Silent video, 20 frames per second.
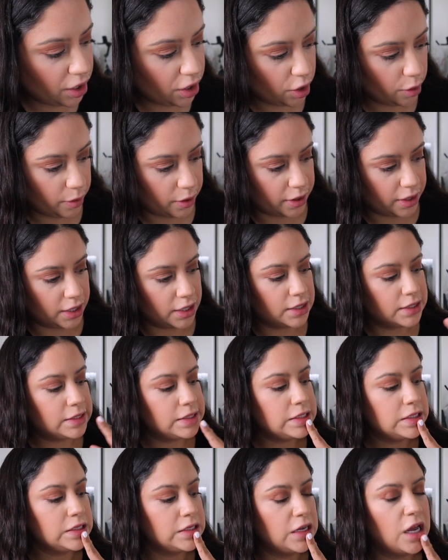don't know where it
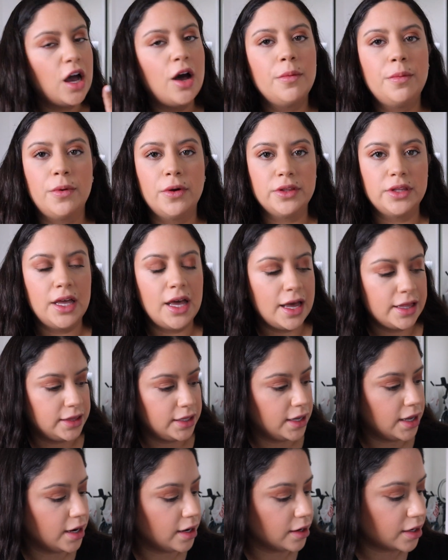is. I'll put that at
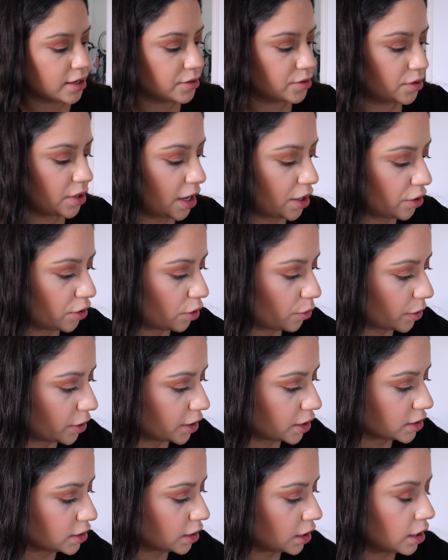the end because I don't know where
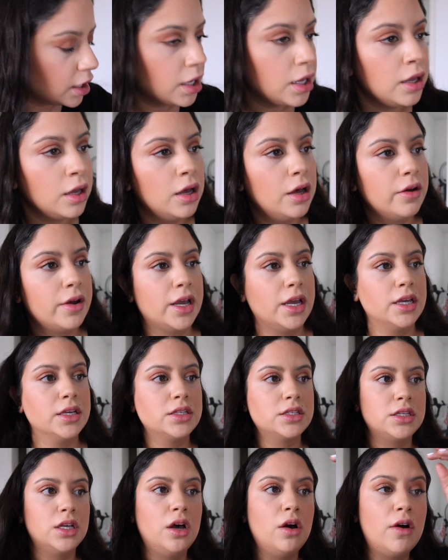it is. Okay,
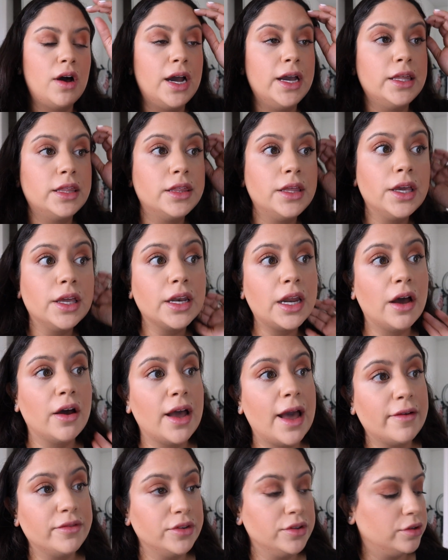so I think now
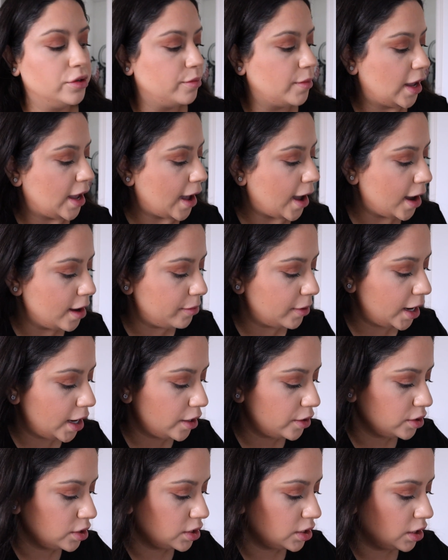I have to do my
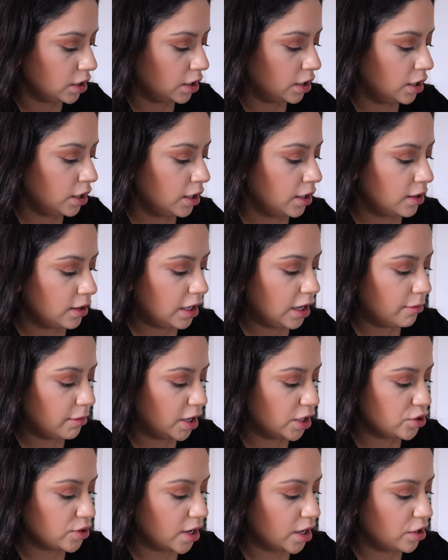eyebrows. Then I'm
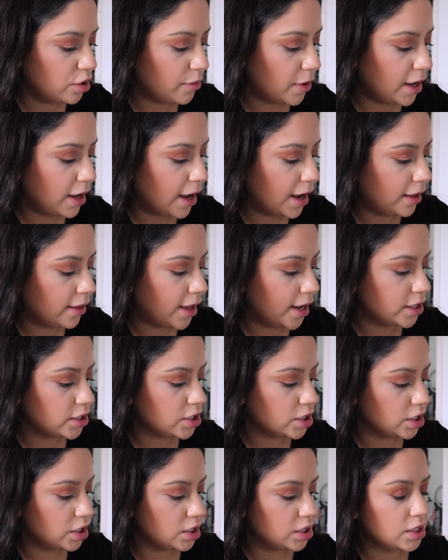gonna try to do my
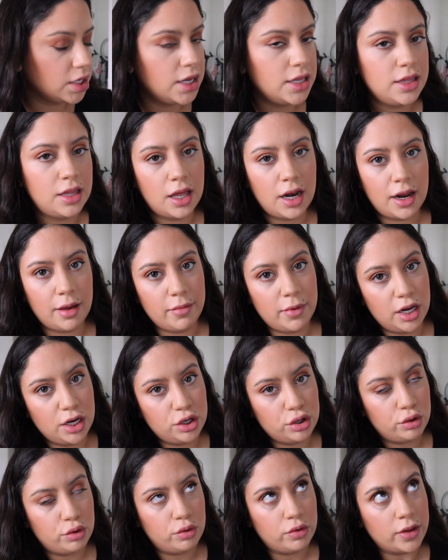eyelashes, and then I'm gonna
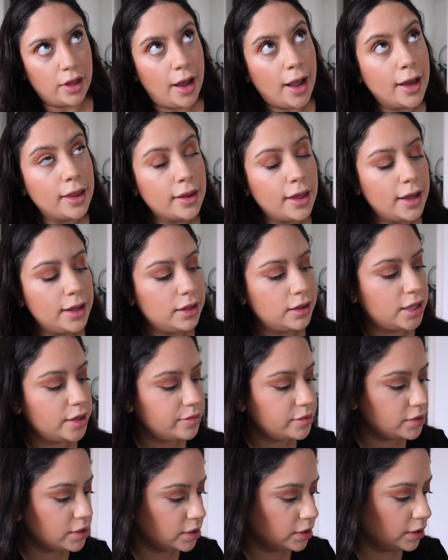do the highlight,
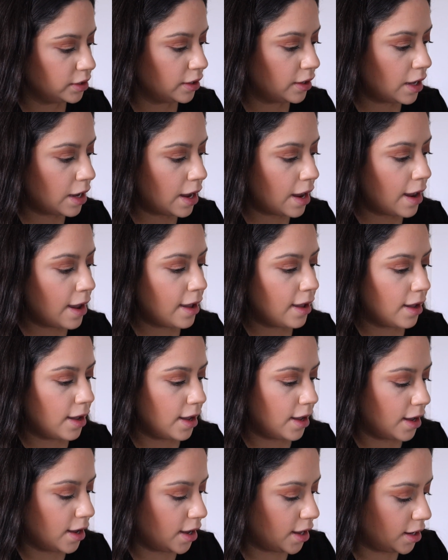lips,
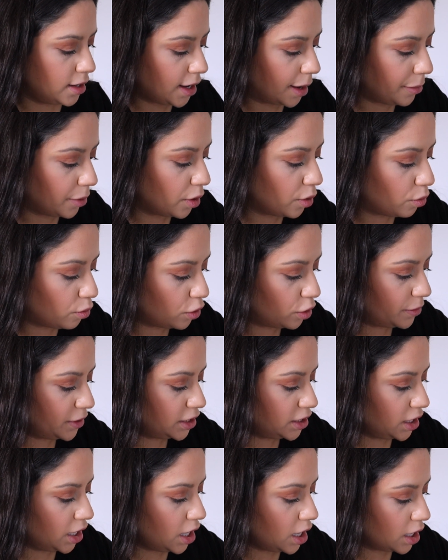and we'll be
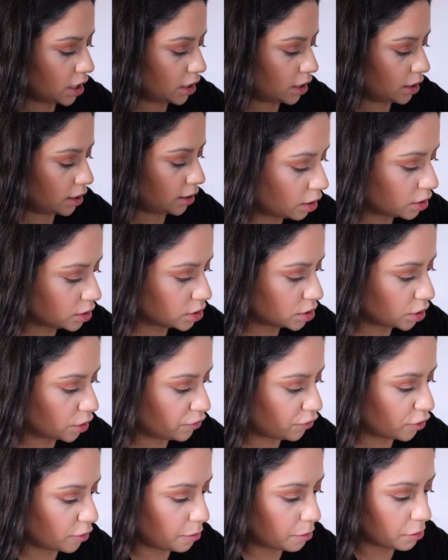done. So
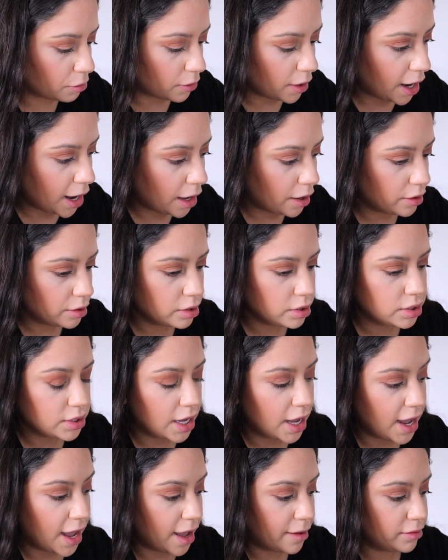for brows,
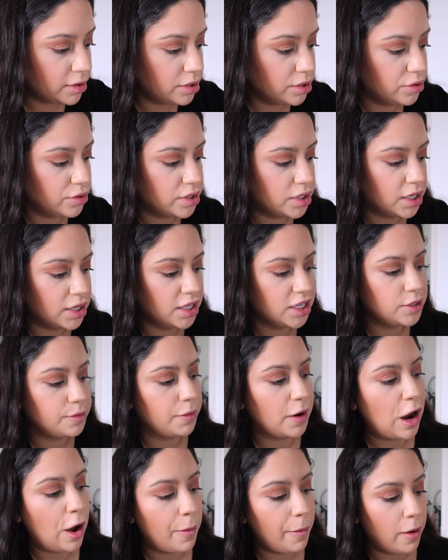I have been using this
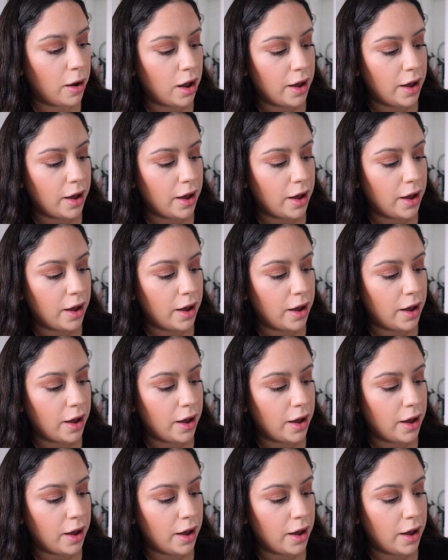brow